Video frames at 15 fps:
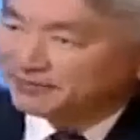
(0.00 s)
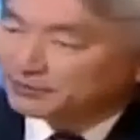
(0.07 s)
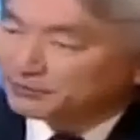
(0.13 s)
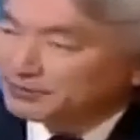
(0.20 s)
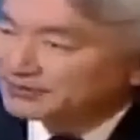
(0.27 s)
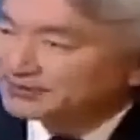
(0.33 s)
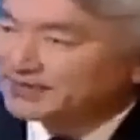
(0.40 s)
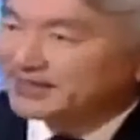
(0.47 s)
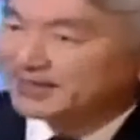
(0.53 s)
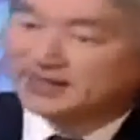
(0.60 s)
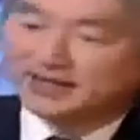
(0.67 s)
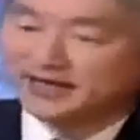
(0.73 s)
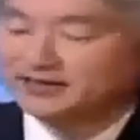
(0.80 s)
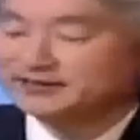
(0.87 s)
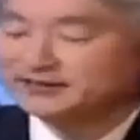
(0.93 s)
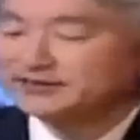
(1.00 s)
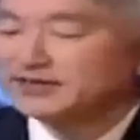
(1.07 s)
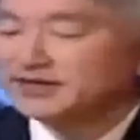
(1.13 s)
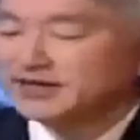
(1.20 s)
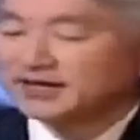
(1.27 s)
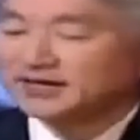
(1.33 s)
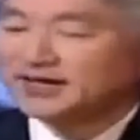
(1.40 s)
3 satellites
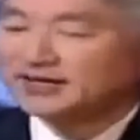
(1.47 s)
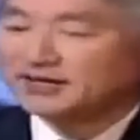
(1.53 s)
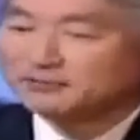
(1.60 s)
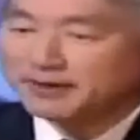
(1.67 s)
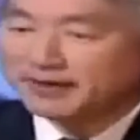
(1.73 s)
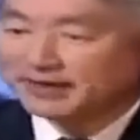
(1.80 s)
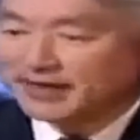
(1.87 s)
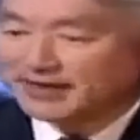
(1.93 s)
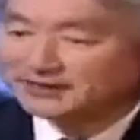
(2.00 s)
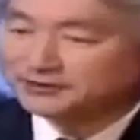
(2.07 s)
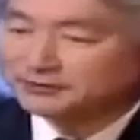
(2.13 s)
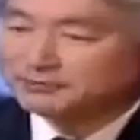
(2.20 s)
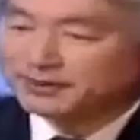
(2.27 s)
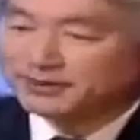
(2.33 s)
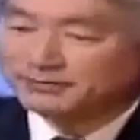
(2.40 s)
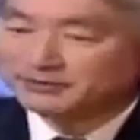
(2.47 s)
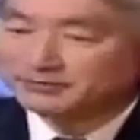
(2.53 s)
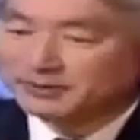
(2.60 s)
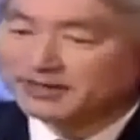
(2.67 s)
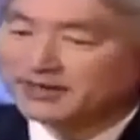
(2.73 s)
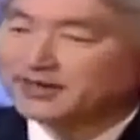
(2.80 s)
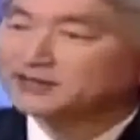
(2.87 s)
connected by laser
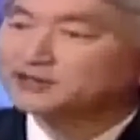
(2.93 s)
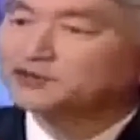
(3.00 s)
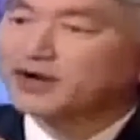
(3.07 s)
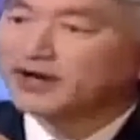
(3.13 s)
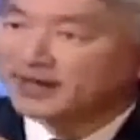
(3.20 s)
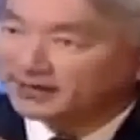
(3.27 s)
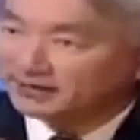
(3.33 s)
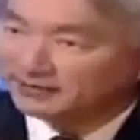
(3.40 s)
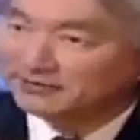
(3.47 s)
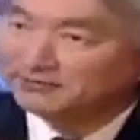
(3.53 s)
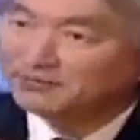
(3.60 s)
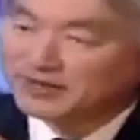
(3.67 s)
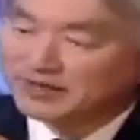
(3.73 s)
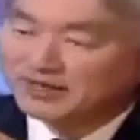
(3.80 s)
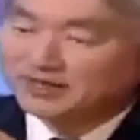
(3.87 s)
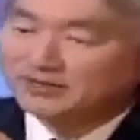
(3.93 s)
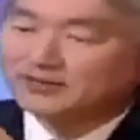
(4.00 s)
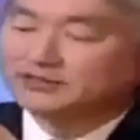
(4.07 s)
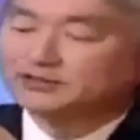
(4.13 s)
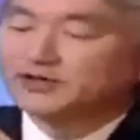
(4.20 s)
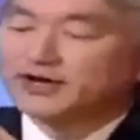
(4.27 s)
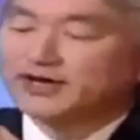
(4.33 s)
beams making a triangle.
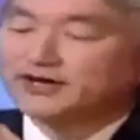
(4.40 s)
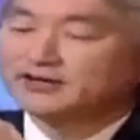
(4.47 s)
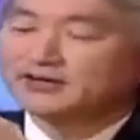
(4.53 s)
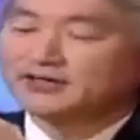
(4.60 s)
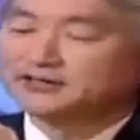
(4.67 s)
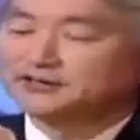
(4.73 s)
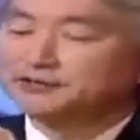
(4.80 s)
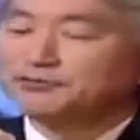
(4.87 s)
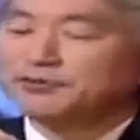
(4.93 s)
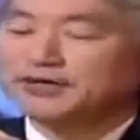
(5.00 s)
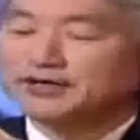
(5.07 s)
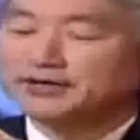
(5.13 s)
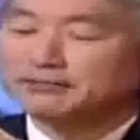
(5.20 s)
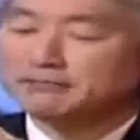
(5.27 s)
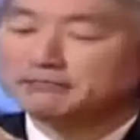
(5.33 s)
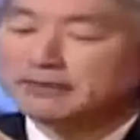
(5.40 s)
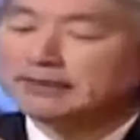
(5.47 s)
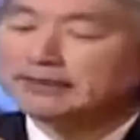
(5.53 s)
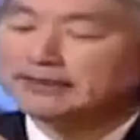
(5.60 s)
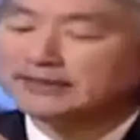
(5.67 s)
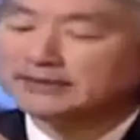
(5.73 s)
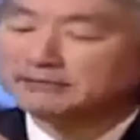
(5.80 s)
The triangle is 3
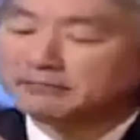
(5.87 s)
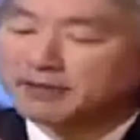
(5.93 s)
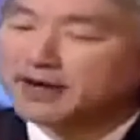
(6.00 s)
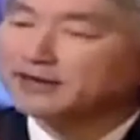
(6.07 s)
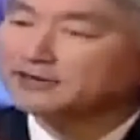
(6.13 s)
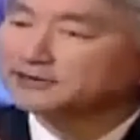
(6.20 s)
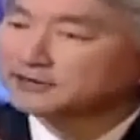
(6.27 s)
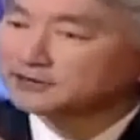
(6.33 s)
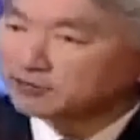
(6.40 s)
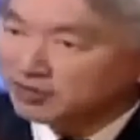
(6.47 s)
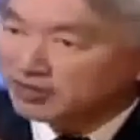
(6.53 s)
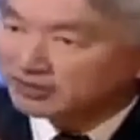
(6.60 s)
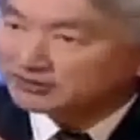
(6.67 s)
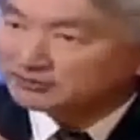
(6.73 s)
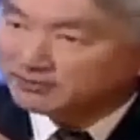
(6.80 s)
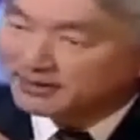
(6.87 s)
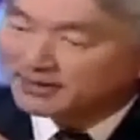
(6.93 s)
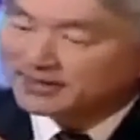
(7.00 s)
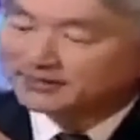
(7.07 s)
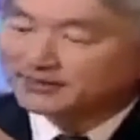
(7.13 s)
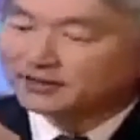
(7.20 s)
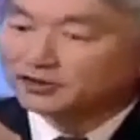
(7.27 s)
million miles across,
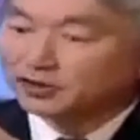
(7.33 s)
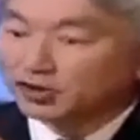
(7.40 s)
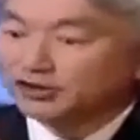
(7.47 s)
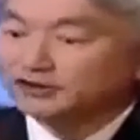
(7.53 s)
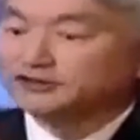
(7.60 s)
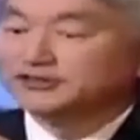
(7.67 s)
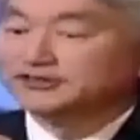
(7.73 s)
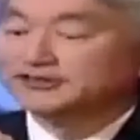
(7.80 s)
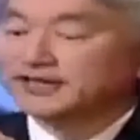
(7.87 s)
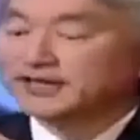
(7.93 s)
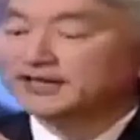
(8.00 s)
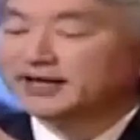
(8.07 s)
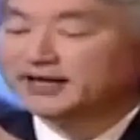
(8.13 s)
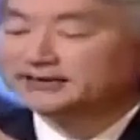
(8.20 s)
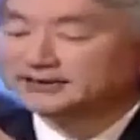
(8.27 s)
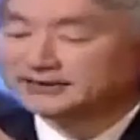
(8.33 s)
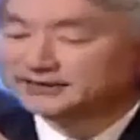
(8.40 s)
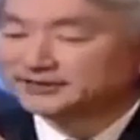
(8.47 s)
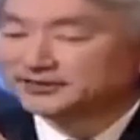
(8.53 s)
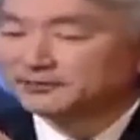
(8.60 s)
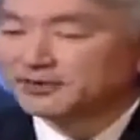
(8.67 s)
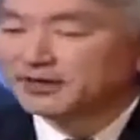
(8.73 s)
making it the largest satellite
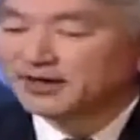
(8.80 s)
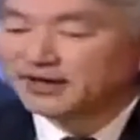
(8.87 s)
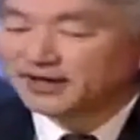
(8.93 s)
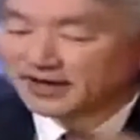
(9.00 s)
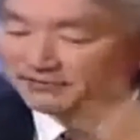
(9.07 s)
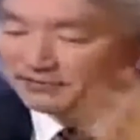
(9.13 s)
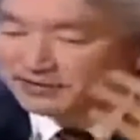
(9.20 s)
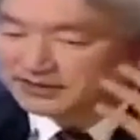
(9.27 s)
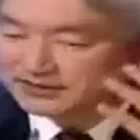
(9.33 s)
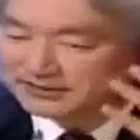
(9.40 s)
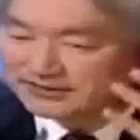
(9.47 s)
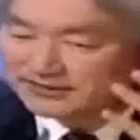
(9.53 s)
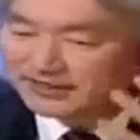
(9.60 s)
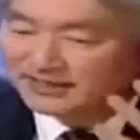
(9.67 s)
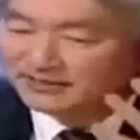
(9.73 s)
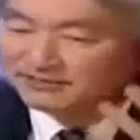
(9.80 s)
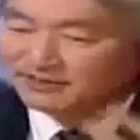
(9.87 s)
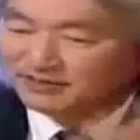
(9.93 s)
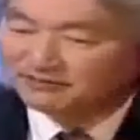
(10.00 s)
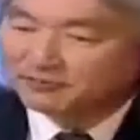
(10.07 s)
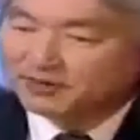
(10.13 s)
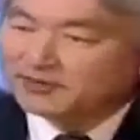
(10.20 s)
system ever conceived
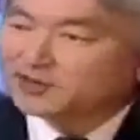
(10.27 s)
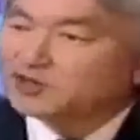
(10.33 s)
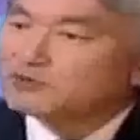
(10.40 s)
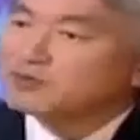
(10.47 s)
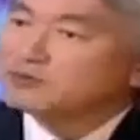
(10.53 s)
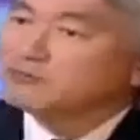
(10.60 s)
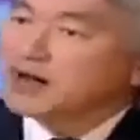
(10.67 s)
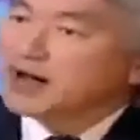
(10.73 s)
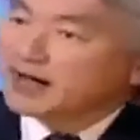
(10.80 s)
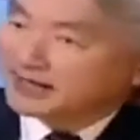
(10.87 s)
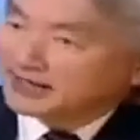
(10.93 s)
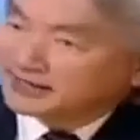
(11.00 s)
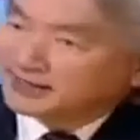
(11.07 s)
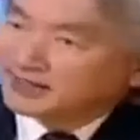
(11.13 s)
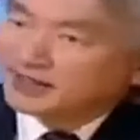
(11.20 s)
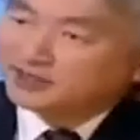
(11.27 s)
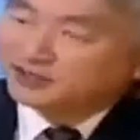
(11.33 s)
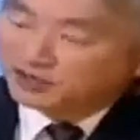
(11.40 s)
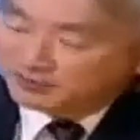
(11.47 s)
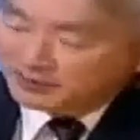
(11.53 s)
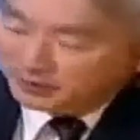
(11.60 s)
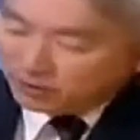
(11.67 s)
of by the human mind,
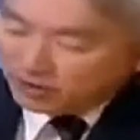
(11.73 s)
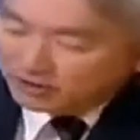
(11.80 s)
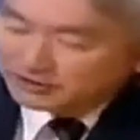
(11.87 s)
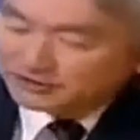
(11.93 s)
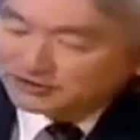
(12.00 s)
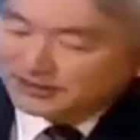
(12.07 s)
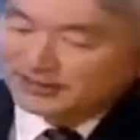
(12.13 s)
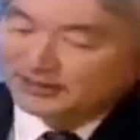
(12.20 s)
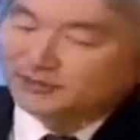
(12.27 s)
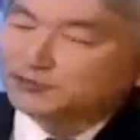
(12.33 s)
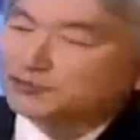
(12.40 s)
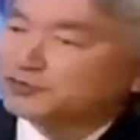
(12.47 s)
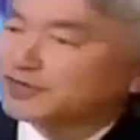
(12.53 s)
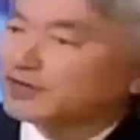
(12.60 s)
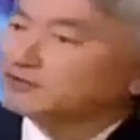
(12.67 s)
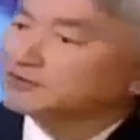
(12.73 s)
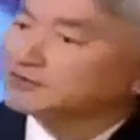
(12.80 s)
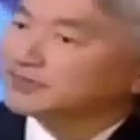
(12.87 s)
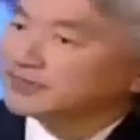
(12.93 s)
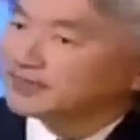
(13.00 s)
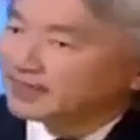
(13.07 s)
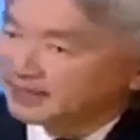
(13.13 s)
to be launched in
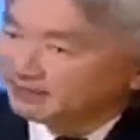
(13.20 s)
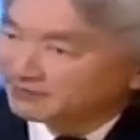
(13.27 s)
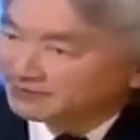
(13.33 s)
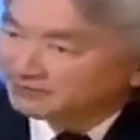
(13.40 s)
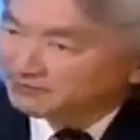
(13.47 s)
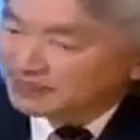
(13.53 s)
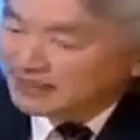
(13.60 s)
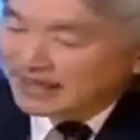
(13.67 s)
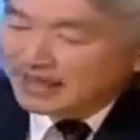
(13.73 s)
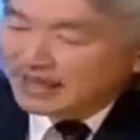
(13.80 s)
2011.